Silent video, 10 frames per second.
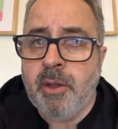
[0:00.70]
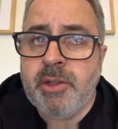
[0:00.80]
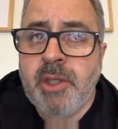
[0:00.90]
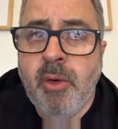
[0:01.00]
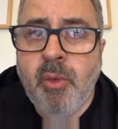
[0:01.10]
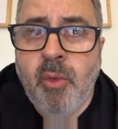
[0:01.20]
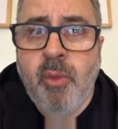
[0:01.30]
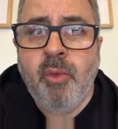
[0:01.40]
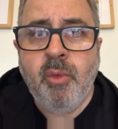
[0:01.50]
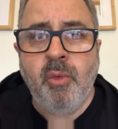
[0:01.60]
So
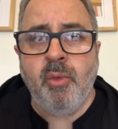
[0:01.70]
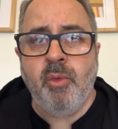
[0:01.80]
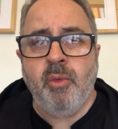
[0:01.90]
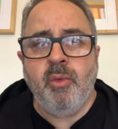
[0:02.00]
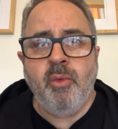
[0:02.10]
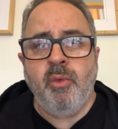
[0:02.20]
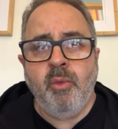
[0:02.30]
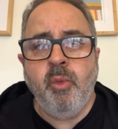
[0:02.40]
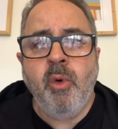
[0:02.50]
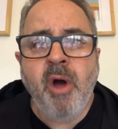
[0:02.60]

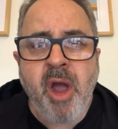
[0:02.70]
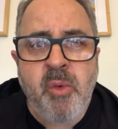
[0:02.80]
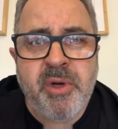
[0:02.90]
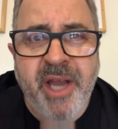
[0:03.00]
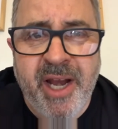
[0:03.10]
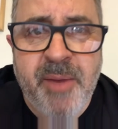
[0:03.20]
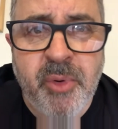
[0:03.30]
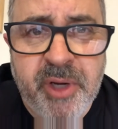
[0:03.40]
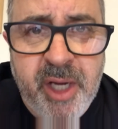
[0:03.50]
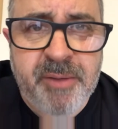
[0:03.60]
why would
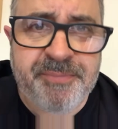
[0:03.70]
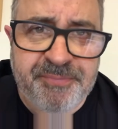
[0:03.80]
anybody